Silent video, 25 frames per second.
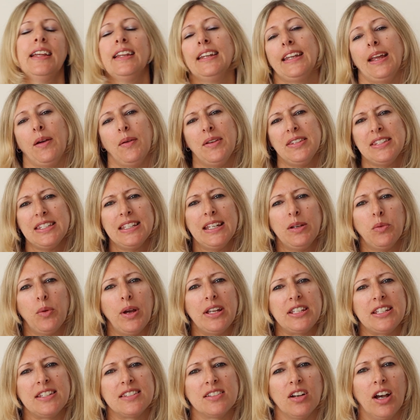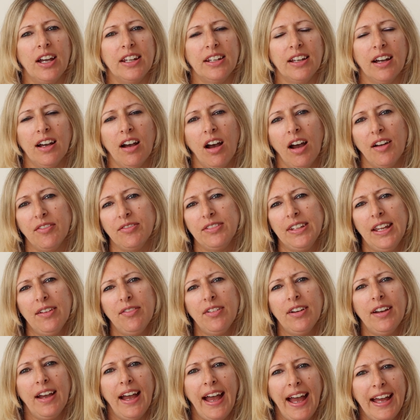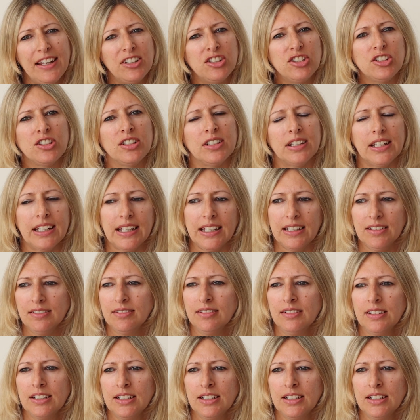Now, as a knitwear designer, I've never actually